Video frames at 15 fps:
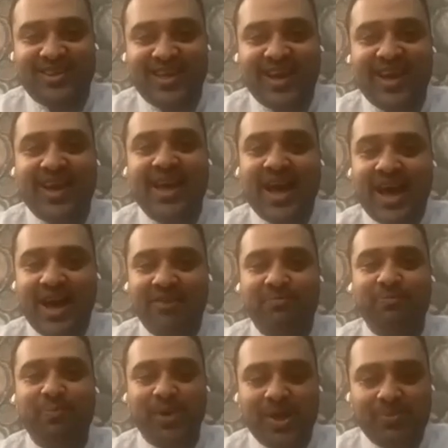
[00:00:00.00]
they have
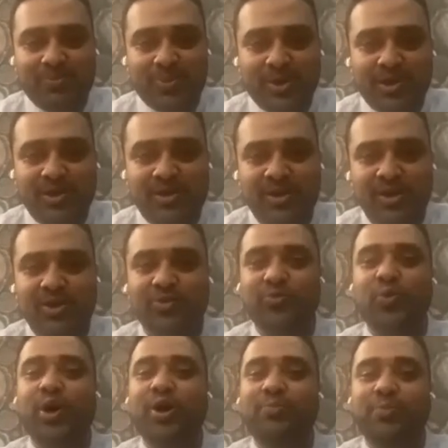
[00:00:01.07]
people
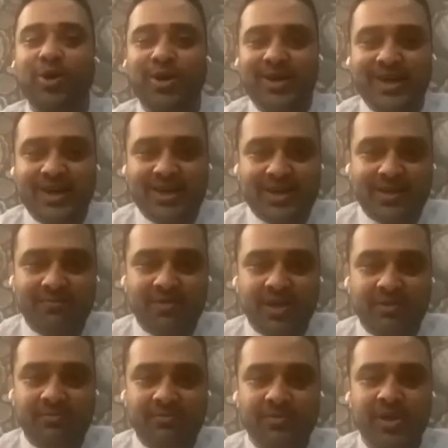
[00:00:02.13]
who are protecting
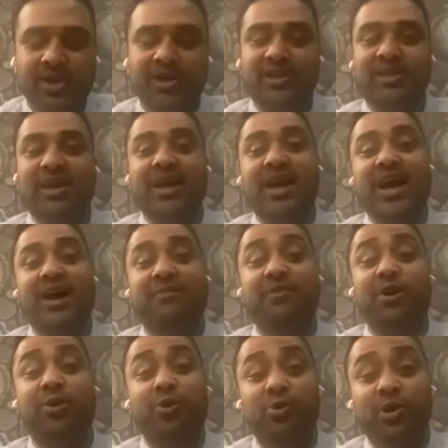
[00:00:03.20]
them. They have
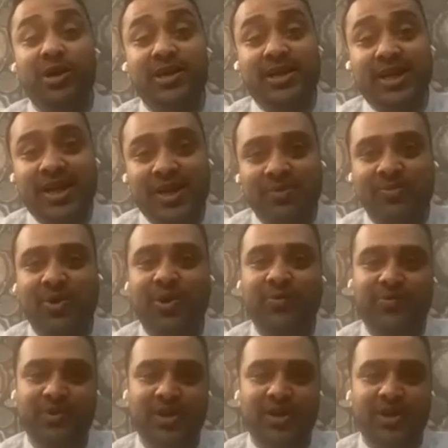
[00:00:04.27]
a whole team of
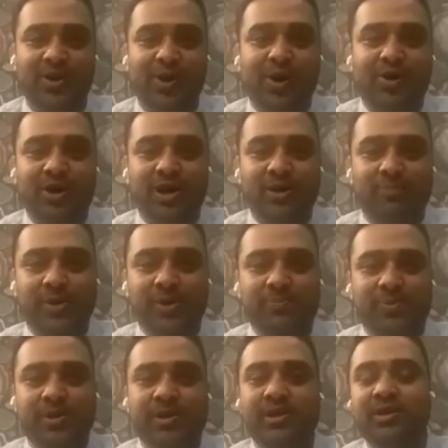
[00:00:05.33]
occult
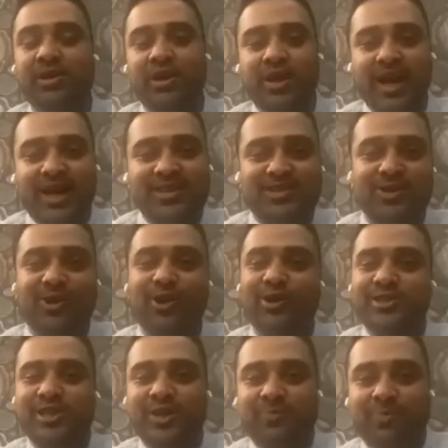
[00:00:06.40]
people,
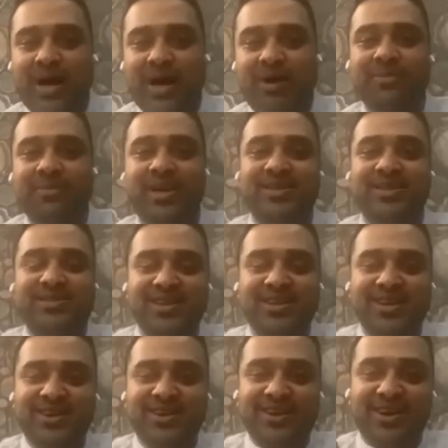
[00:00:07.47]
astrologer, palmist,
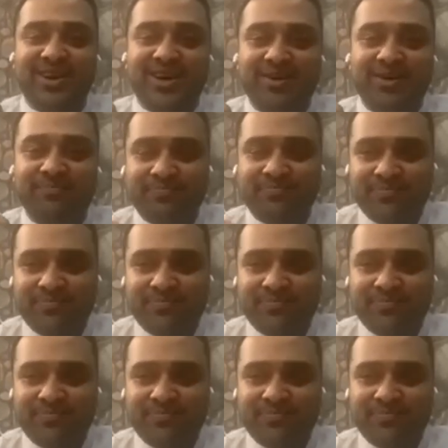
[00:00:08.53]
black